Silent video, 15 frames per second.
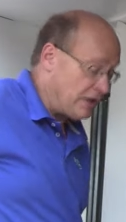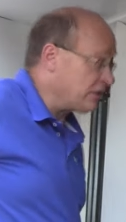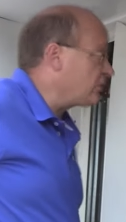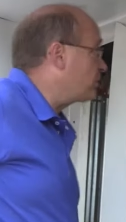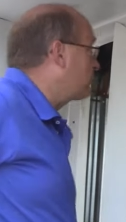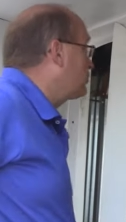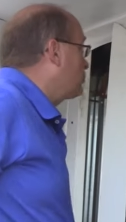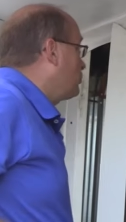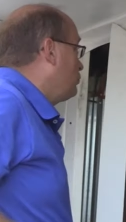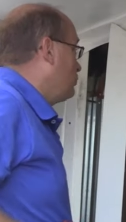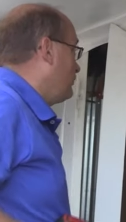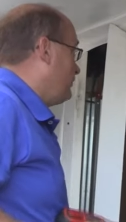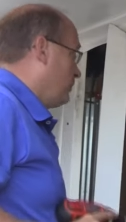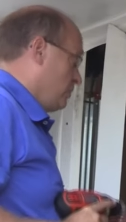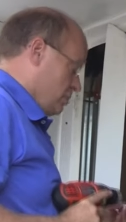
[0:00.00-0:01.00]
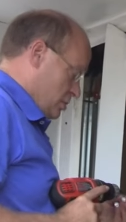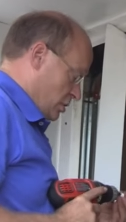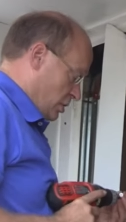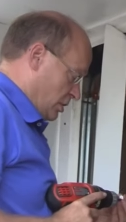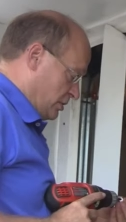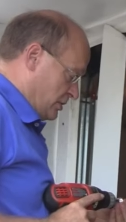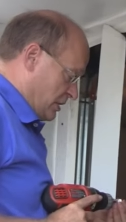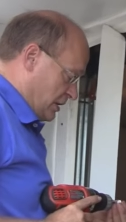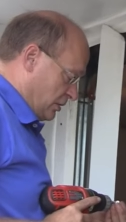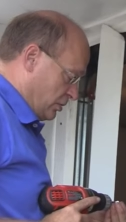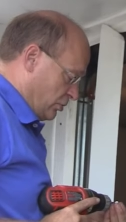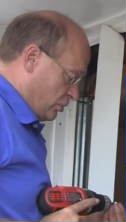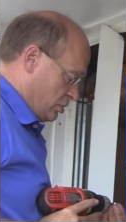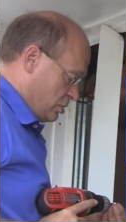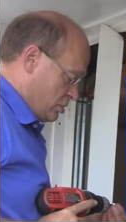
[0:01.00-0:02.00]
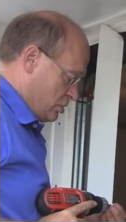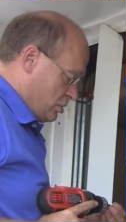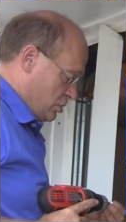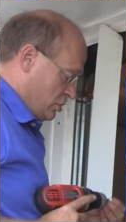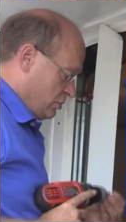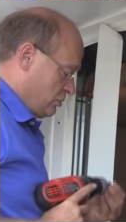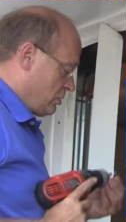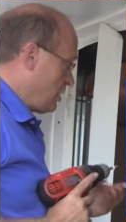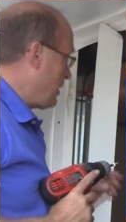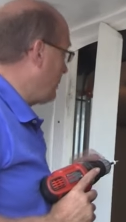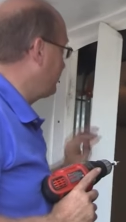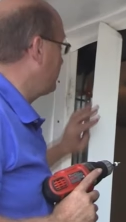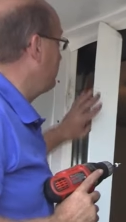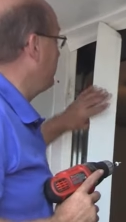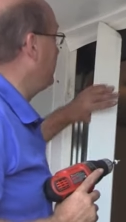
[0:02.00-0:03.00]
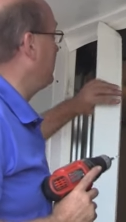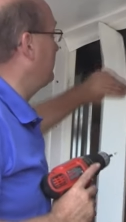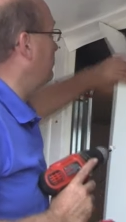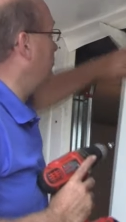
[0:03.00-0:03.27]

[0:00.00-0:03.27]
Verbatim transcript: That's the school of hard knocks after many